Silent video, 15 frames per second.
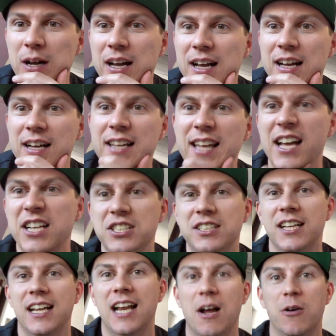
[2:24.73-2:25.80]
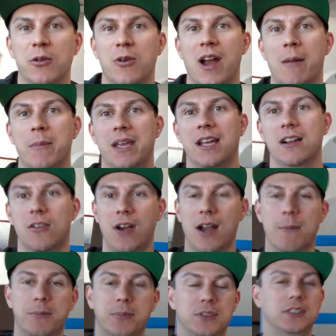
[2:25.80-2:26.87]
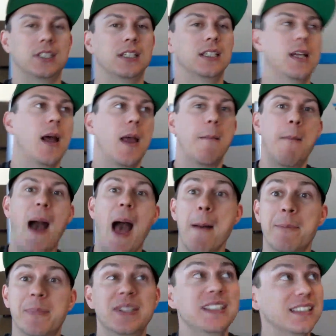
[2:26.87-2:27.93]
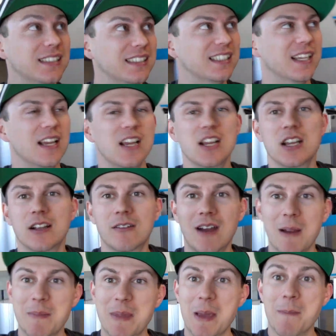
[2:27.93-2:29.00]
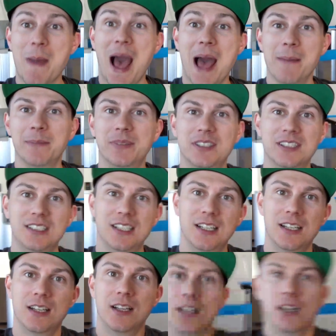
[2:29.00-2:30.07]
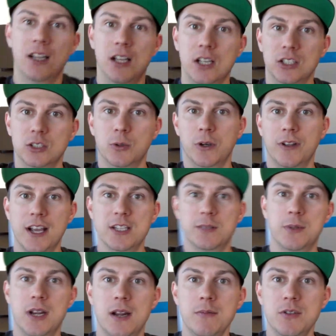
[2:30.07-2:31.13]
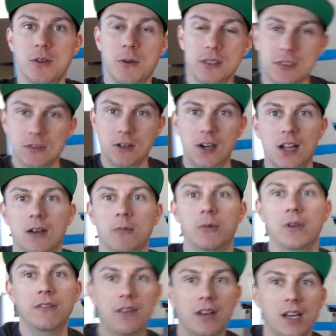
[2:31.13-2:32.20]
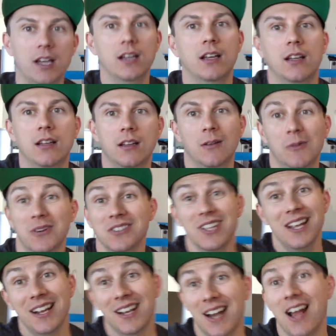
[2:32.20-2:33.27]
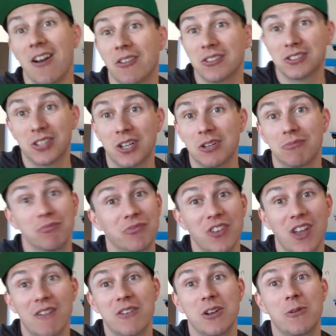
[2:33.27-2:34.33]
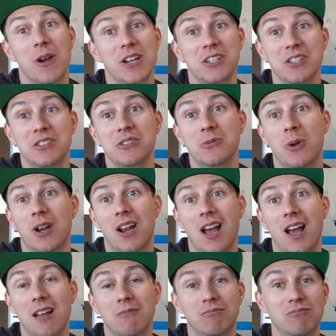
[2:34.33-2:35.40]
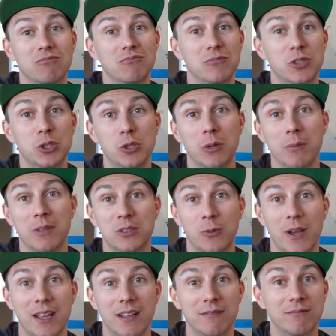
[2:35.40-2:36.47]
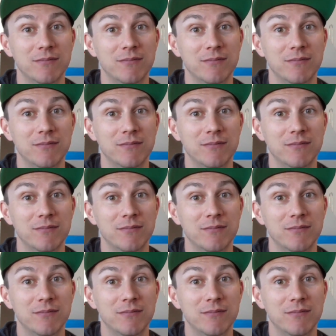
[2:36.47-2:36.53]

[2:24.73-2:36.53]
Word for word: uh, yeah, she's hanging out with Grammy and Gramps, Pops, Grammy and Pops. So what have you guys been up to? What's going on? We've uh, we're just hanging out. So if you have any questions, whatnot, shoot them this way.